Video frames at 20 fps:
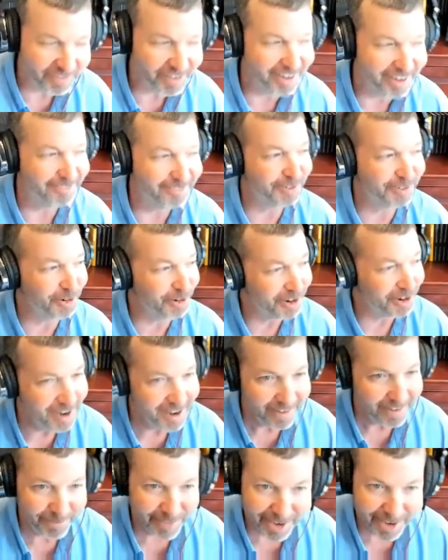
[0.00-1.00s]
metaphor
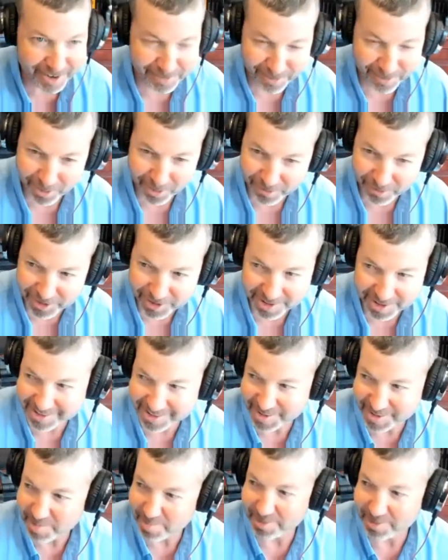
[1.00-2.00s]
versus
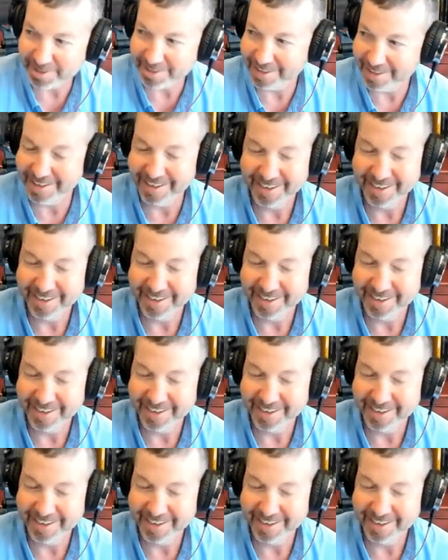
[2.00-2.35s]
simile,